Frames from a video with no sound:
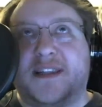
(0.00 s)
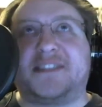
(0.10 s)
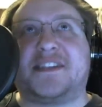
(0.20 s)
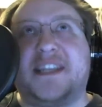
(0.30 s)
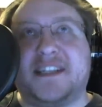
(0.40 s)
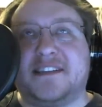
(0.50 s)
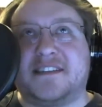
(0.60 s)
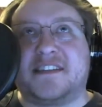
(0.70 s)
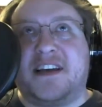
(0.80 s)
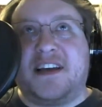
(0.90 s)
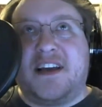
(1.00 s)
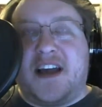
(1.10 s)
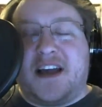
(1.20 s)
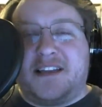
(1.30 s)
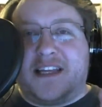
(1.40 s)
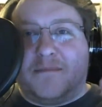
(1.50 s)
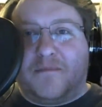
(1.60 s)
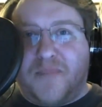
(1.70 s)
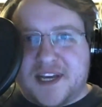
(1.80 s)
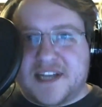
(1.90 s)
This is the
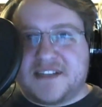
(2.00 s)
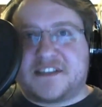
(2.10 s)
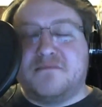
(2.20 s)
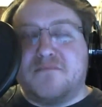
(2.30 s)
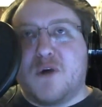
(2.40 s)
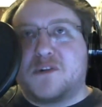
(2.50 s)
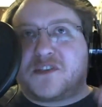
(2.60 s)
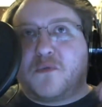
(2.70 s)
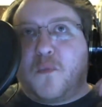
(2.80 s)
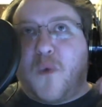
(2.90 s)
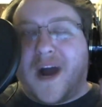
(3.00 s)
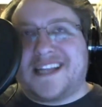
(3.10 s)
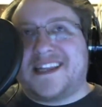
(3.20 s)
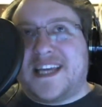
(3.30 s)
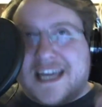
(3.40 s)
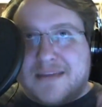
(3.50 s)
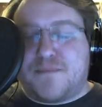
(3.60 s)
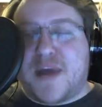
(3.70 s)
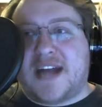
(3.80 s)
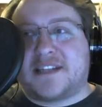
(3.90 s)
biggest, most widely
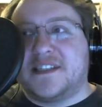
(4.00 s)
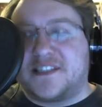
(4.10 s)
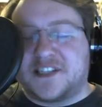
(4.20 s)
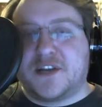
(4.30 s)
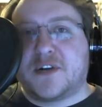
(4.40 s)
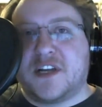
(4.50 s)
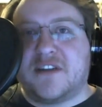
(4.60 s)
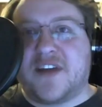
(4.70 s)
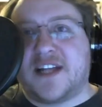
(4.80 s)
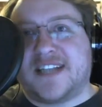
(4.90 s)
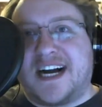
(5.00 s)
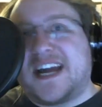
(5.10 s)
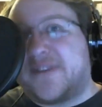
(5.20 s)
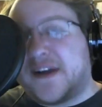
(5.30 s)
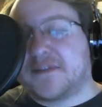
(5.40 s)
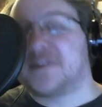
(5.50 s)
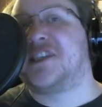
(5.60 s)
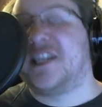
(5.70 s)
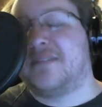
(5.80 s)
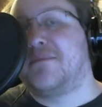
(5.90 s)
impacting security event I have ever
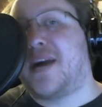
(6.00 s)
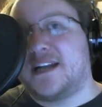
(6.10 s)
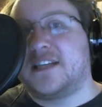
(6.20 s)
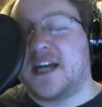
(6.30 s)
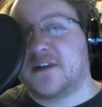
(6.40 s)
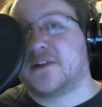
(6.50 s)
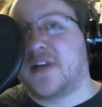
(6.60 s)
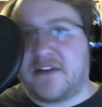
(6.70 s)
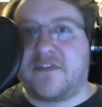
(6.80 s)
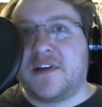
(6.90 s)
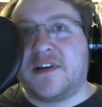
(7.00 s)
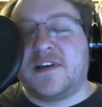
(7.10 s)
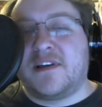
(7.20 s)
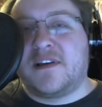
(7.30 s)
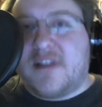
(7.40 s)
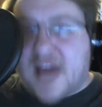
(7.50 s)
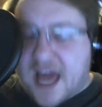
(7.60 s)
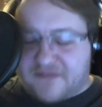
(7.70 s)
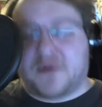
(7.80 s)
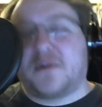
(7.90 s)
seen in my entire life.
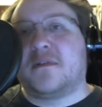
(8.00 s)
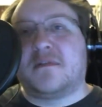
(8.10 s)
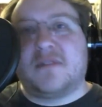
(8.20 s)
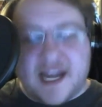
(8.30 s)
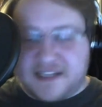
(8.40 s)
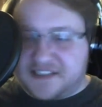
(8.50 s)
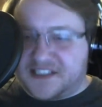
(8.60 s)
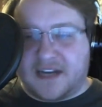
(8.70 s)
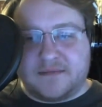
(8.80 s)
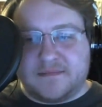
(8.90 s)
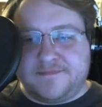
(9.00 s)
Ever. Hands down.